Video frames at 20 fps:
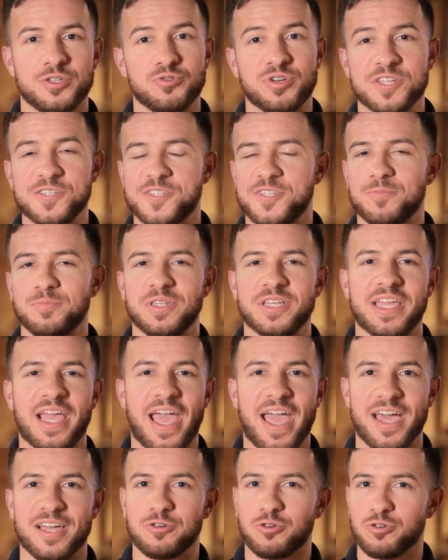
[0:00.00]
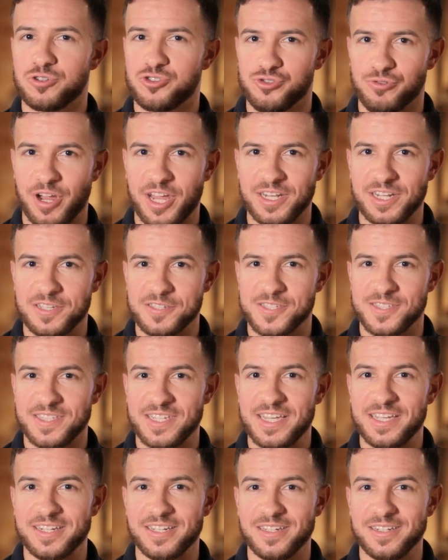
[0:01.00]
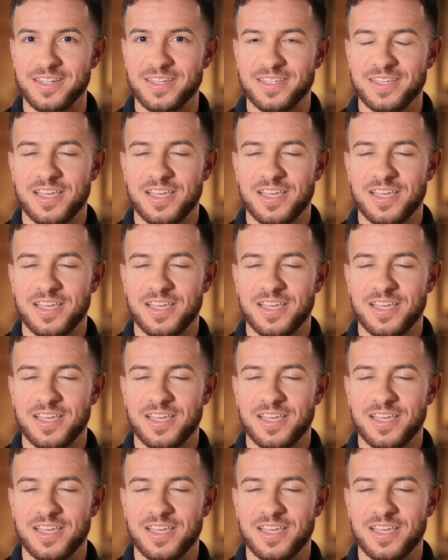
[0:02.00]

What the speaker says: you can simply add or drain as needed.